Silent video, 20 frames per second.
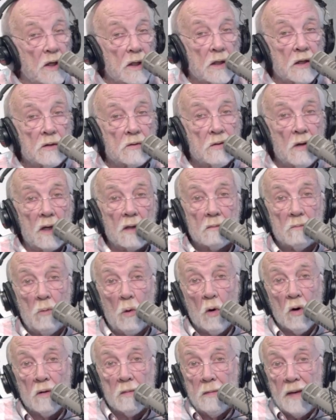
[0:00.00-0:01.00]
going to talk
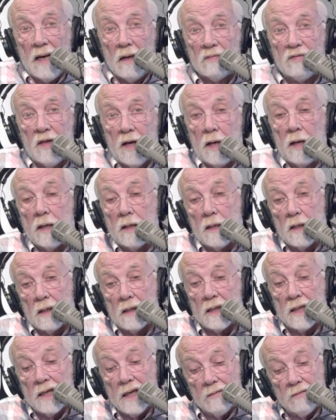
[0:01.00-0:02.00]
more about that
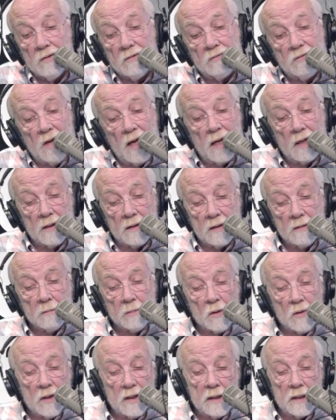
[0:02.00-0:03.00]
on the other side of the
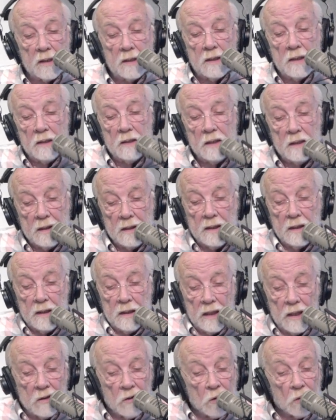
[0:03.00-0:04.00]
break.
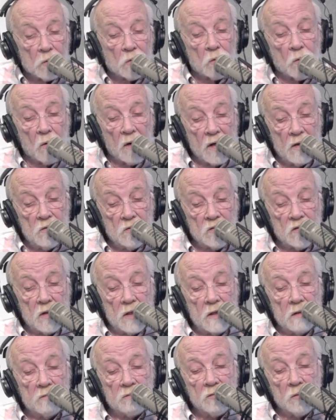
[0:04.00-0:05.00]
And you're
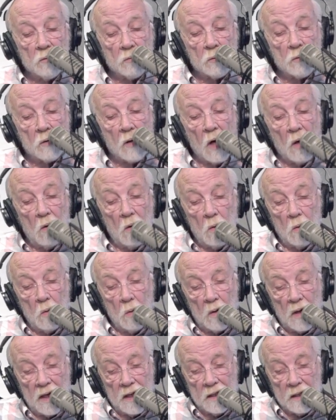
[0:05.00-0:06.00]
crazy if you
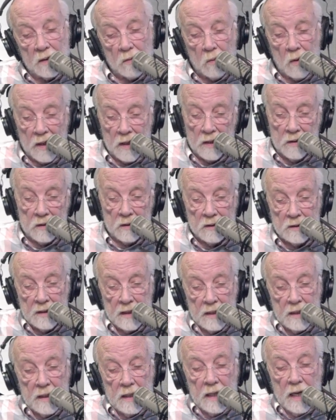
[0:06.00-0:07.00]
go anywhere.
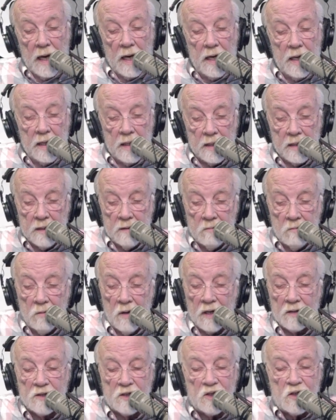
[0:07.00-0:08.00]
Hey,
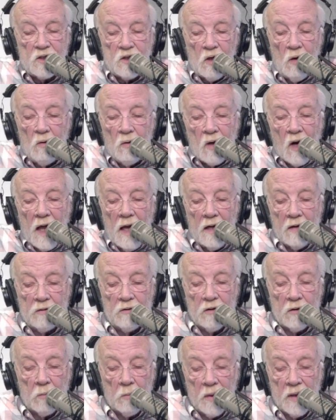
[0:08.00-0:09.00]
we're so glad
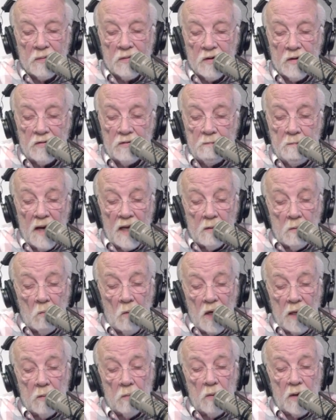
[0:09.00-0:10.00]
you're with us. By the
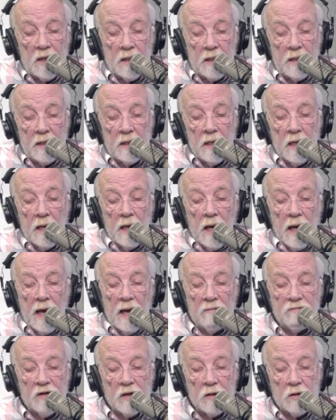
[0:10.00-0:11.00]
way, we
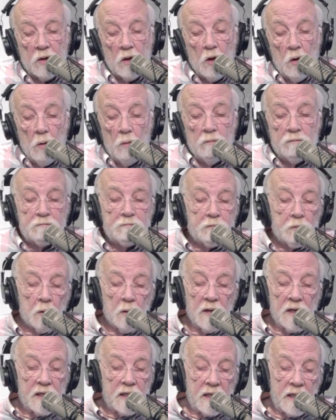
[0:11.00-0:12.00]
have a new
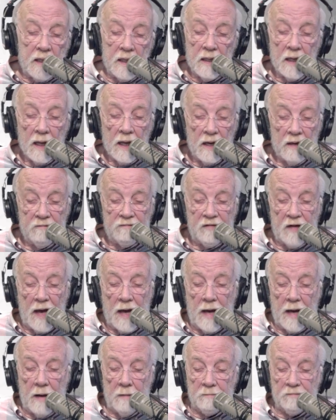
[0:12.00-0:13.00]
free Key Life
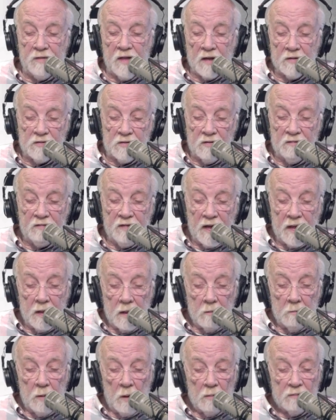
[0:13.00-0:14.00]
app that's
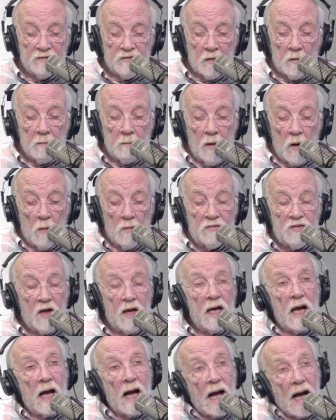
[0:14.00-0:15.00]
available for both
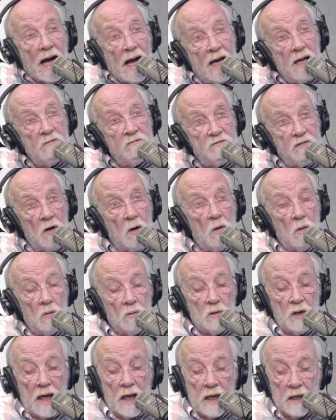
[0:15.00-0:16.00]

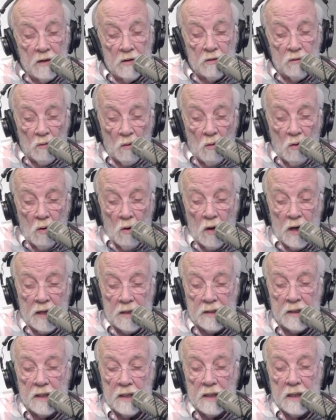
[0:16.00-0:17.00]
iPhone
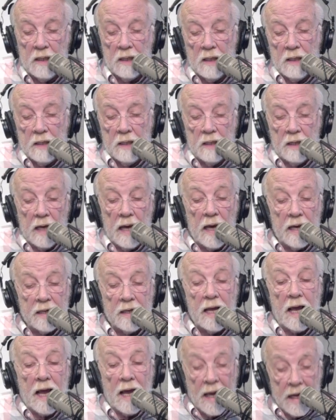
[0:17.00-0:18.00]

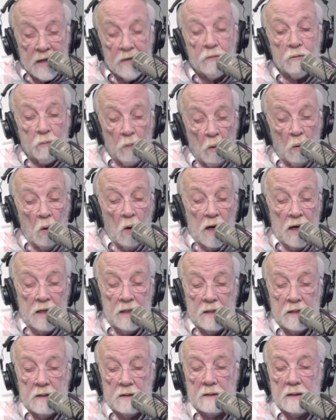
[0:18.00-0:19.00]
and Android.
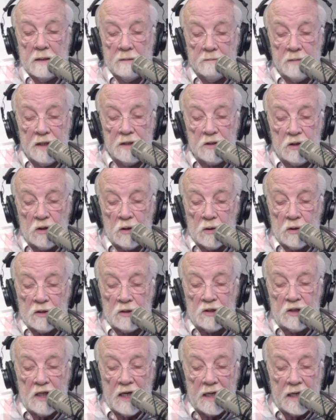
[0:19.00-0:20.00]
Be sure
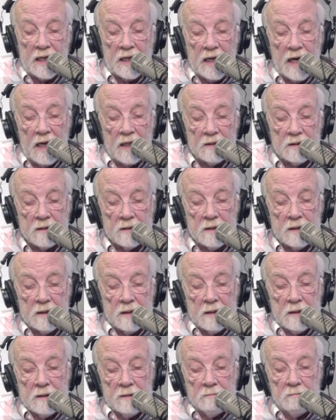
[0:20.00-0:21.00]
and check it out.
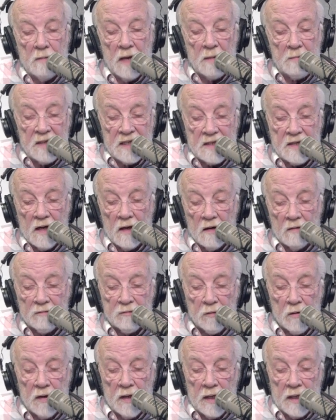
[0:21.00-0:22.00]
Maybe tell a
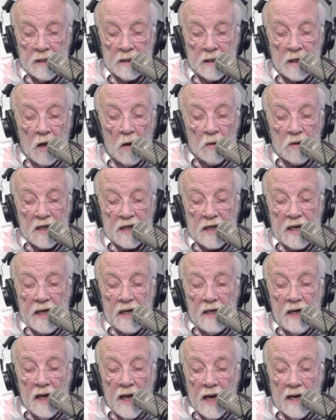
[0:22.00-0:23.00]
friend. Go to
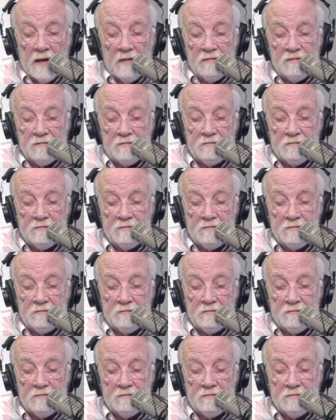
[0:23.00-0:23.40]
keylife.org/app.